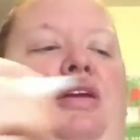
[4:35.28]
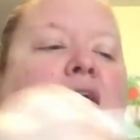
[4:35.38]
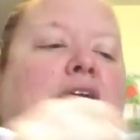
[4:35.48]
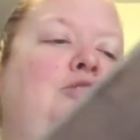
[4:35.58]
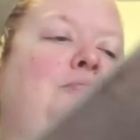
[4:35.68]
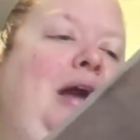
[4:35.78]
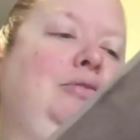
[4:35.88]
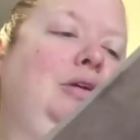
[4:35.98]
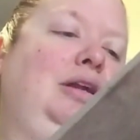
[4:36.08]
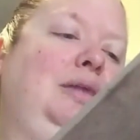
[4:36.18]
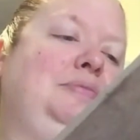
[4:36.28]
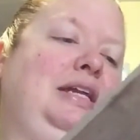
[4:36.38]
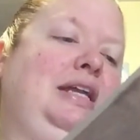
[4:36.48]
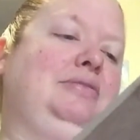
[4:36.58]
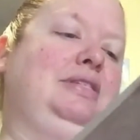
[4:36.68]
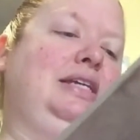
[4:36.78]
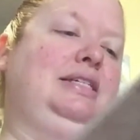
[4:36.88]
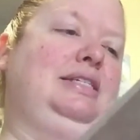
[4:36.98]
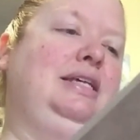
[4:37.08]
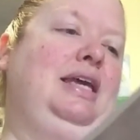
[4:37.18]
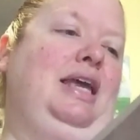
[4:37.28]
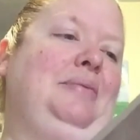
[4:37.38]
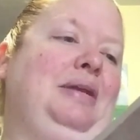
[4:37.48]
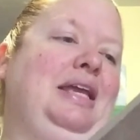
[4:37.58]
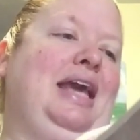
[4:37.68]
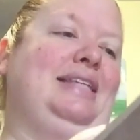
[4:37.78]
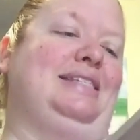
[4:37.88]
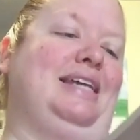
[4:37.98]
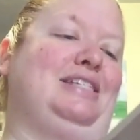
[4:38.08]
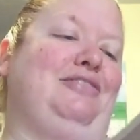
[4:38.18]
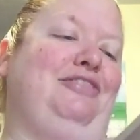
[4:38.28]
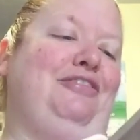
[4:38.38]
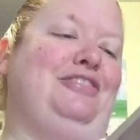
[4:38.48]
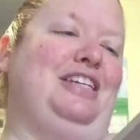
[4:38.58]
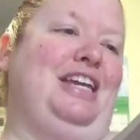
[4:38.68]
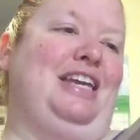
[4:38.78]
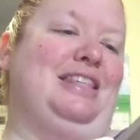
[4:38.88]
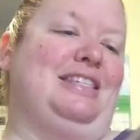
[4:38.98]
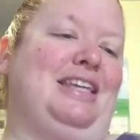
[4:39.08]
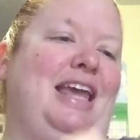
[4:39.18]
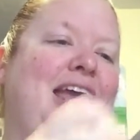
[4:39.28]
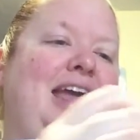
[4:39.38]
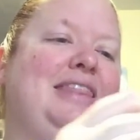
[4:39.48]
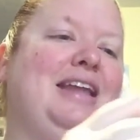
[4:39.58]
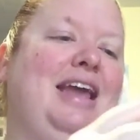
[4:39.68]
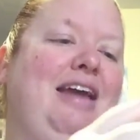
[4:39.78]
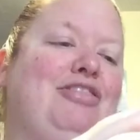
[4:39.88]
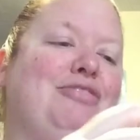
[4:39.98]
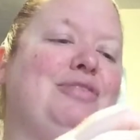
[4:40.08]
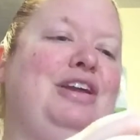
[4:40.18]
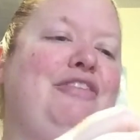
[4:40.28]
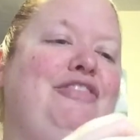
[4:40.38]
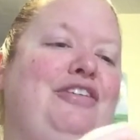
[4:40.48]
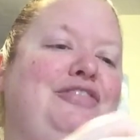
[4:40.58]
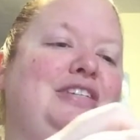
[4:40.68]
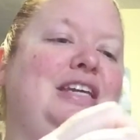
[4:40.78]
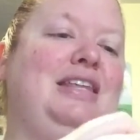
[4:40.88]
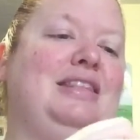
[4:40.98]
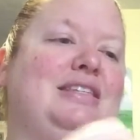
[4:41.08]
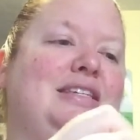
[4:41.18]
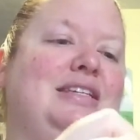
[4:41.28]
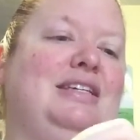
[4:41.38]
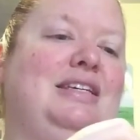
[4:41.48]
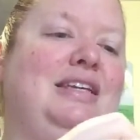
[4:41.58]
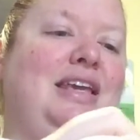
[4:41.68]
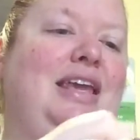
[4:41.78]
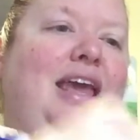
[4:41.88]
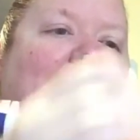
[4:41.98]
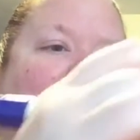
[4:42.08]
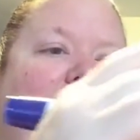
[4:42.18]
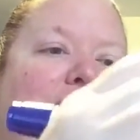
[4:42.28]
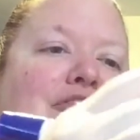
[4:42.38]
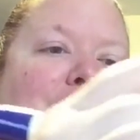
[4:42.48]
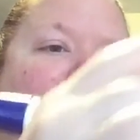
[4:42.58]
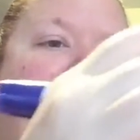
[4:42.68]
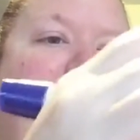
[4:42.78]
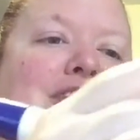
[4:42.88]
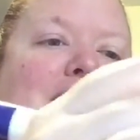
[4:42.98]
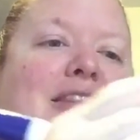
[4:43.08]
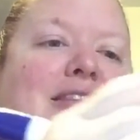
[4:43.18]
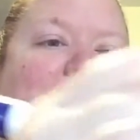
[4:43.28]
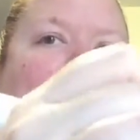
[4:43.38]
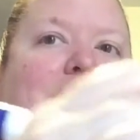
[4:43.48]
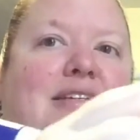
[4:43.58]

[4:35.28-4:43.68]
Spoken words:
think I can do an upside down 6. I'm going to get 6/15, and then I have 3/15, and I have 4/15.